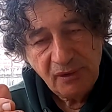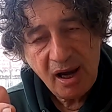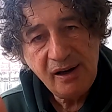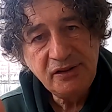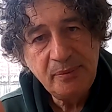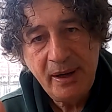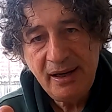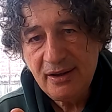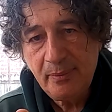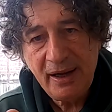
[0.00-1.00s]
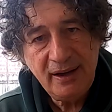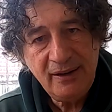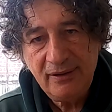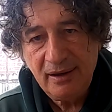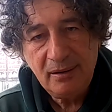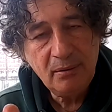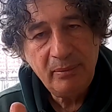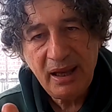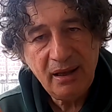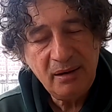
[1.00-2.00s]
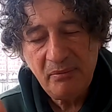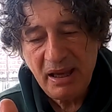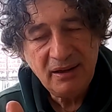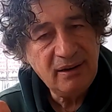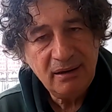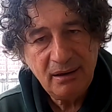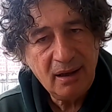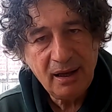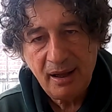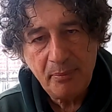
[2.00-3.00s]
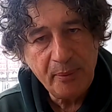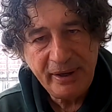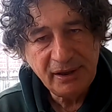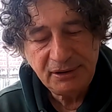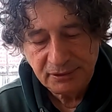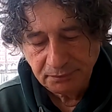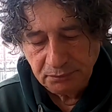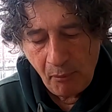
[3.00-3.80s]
How it's made easy. It makes in like a couple minutes.